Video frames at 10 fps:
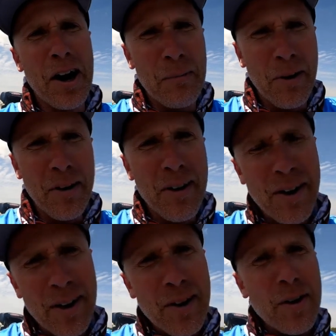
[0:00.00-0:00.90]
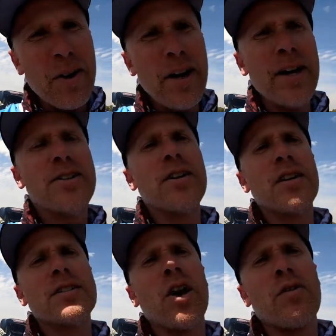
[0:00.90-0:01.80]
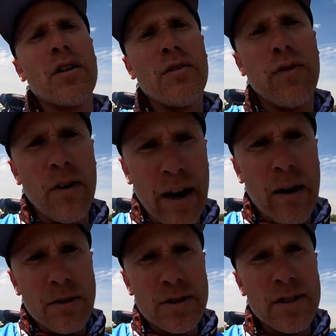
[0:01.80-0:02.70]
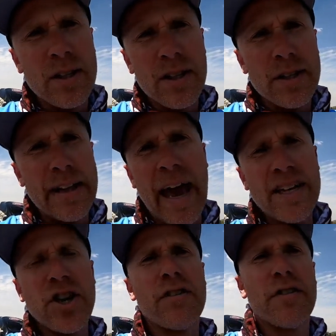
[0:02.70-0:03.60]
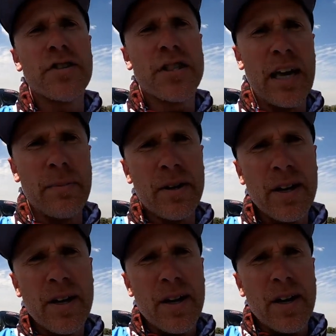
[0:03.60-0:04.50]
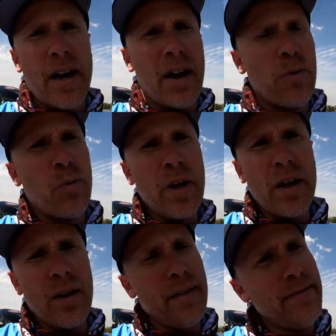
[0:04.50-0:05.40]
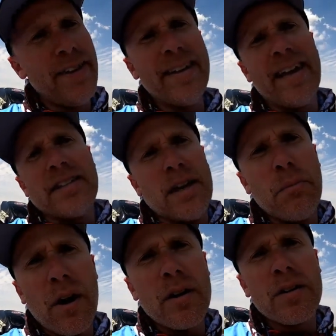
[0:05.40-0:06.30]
horrible. It took us over four hours to catch our first keeper. And we, the thing is I